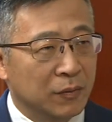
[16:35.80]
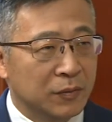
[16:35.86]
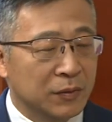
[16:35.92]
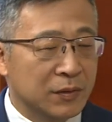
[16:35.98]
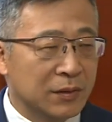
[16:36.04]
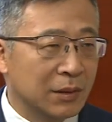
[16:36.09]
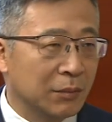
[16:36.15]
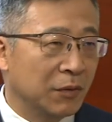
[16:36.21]

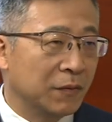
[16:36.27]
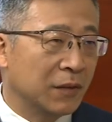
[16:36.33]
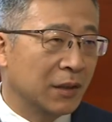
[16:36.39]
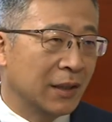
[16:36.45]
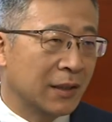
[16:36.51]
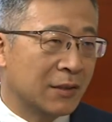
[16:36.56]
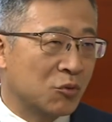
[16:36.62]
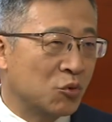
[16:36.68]
Some of the
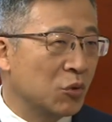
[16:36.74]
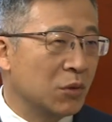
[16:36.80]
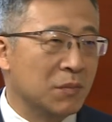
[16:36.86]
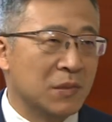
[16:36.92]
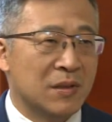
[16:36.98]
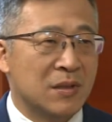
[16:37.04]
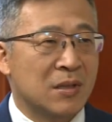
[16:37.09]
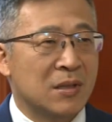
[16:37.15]

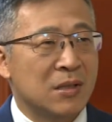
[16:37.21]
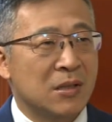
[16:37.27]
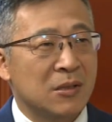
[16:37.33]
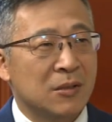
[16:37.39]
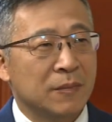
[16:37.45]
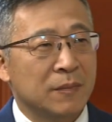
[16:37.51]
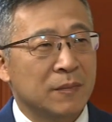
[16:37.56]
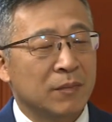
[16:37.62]

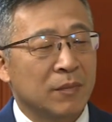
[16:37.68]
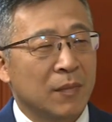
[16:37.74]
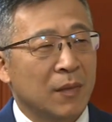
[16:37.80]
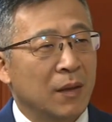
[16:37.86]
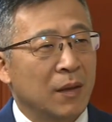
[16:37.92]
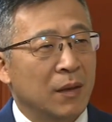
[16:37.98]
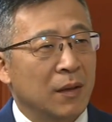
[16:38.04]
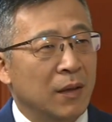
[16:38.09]
extremists
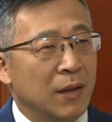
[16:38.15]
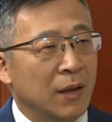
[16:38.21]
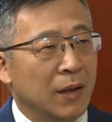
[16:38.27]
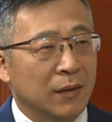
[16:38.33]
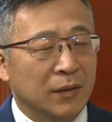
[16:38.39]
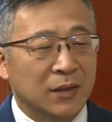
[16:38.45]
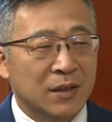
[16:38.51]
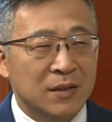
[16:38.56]

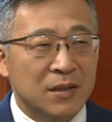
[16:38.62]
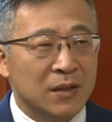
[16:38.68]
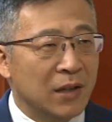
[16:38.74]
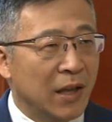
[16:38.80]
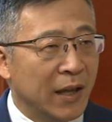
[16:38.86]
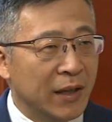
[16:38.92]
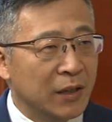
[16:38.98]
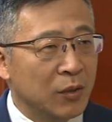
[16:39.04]
uh,
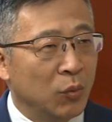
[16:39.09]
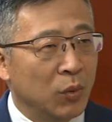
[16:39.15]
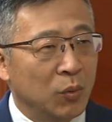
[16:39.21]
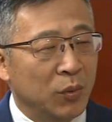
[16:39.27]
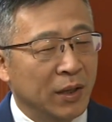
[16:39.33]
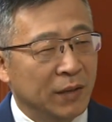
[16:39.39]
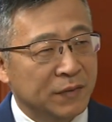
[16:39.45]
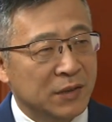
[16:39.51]
dislike what
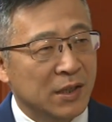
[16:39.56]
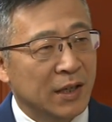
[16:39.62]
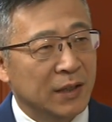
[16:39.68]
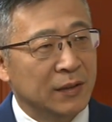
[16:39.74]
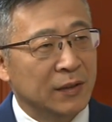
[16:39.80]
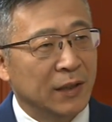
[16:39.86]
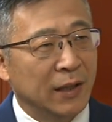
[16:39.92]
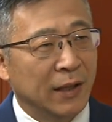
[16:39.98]
we have
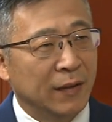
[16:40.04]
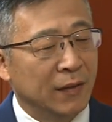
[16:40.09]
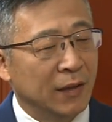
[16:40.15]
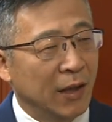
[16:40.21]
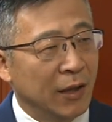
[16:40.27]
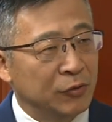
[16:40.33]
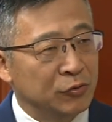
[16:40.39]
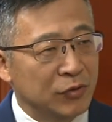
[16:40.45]
done, and
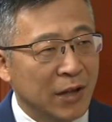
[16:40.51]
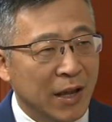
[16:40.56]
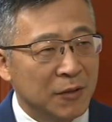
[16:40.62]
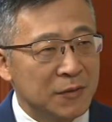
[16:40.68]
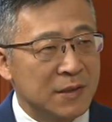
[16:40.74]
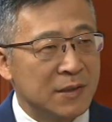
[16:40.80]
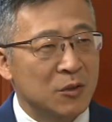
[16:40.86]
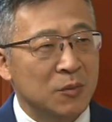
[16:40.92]
they
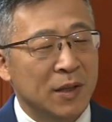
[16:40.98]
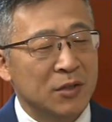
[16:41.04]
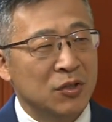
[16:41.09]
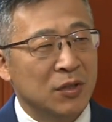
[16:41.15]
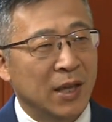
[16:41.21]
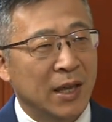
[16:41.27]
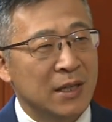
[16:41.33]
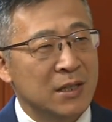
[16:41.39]
arouse so much
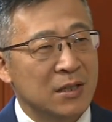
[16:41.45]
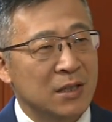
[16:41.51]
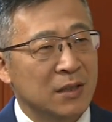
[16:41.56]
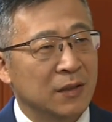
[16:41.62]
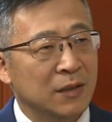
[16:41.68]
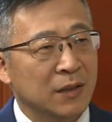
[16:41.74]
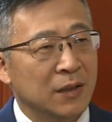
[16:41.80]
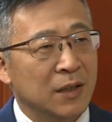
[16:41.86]
hate,
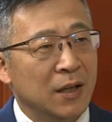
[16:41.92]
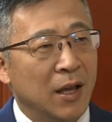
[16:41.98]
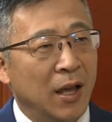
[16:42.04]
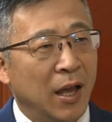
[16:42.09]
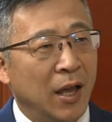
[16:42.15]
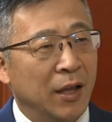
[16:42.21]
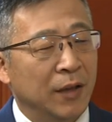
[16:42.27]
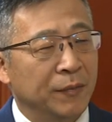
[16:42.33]

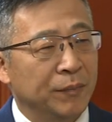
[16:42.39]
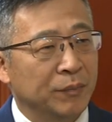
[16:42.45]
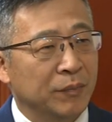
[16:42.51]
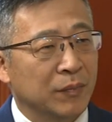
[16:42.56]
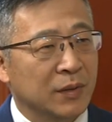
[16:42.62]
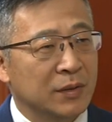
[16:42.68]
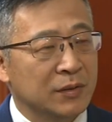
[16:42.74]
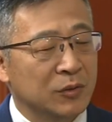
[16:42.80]
and
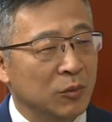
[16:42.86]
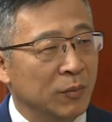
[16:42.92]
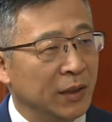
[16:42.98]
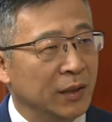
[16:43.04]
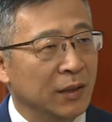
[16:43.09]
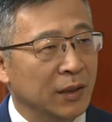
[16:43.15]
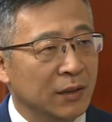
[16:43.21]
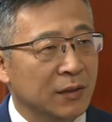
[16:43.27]
so
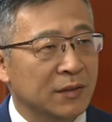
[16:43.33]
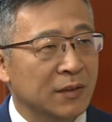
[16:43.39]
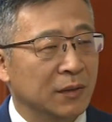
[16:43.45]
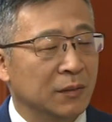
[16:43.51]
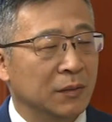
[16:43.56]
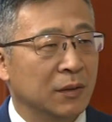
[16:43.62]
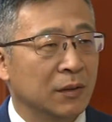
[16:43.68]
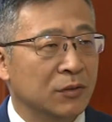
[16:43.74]
many
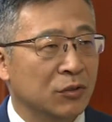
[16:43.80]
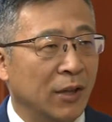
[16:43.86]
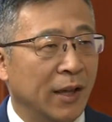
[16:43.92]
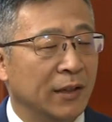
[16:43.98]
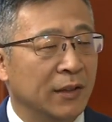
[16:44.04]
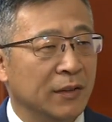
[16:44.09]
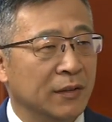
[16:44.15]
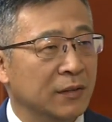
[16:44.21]
innocent
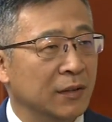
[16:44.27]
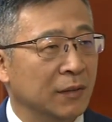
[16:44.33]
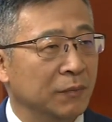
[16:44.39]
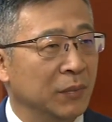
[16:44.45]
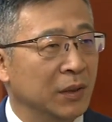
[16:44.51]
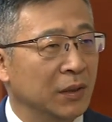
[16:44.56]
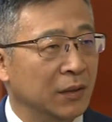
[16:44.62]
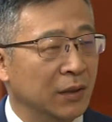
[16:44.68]
Chinese
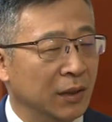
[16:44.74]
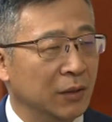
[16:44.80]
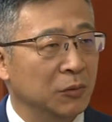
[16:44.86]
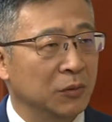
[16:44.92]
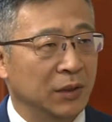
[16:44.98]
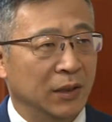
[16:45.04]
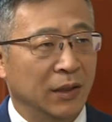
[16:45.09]
have been killed